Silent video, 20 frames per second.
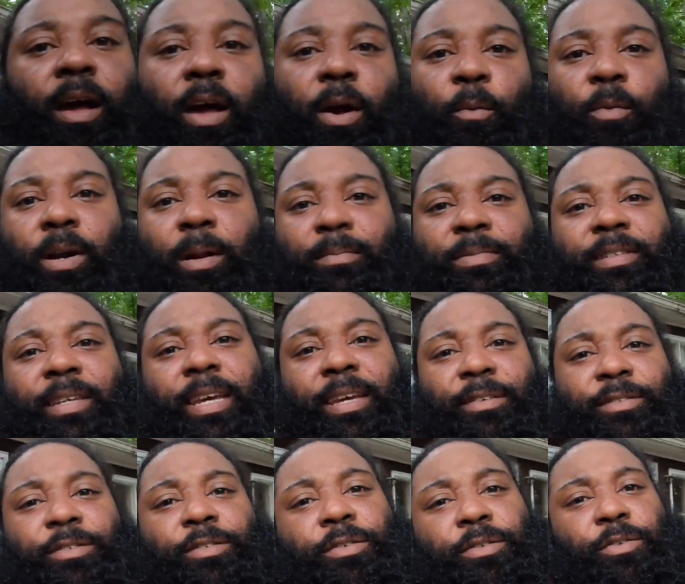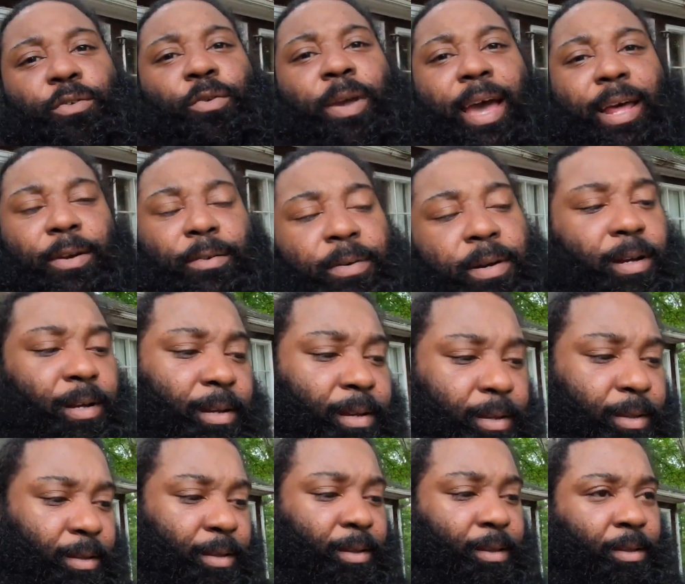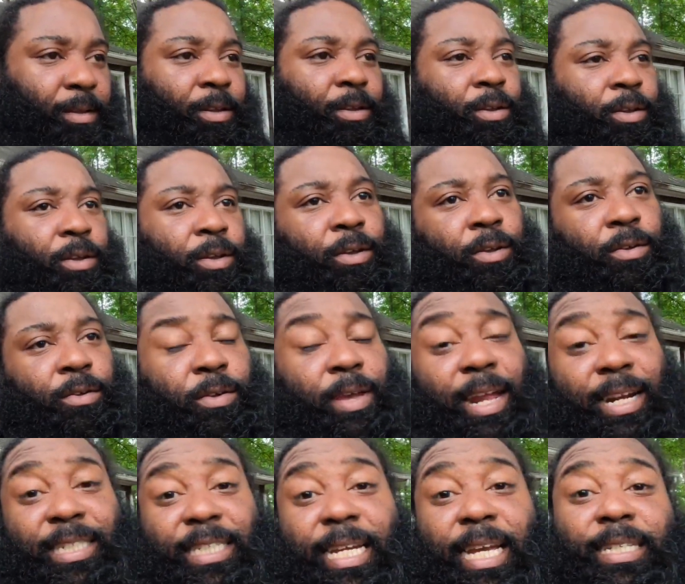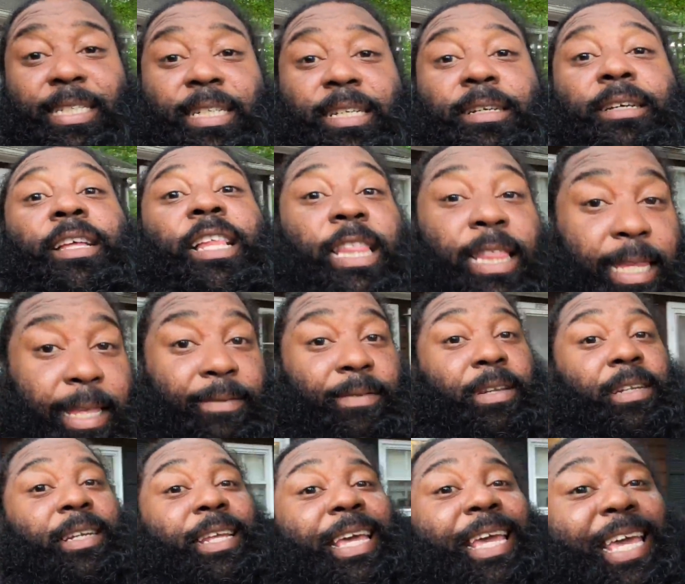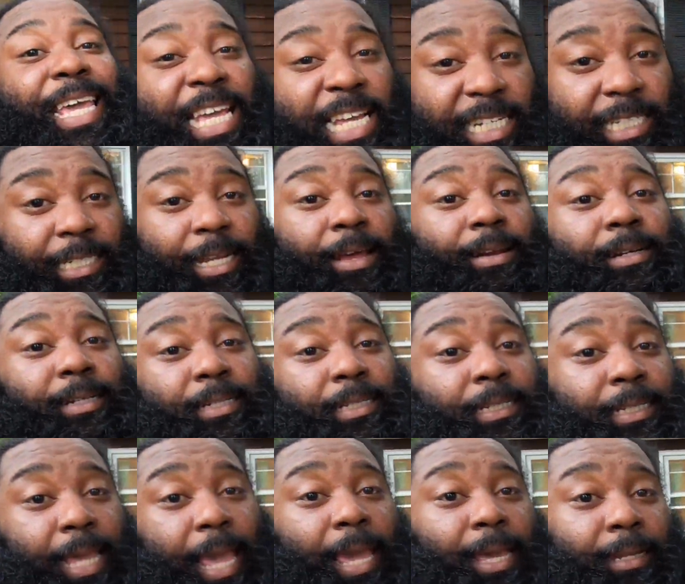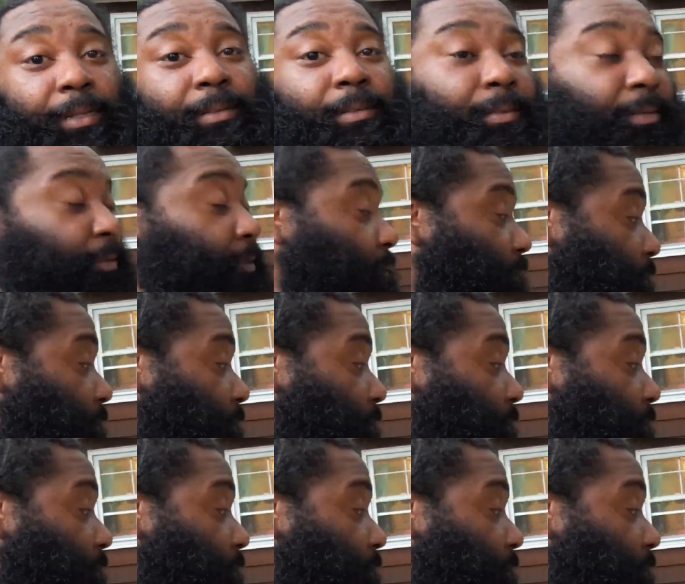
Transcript: And what I'm seeing too, you gotta shake the living ish out of these cans.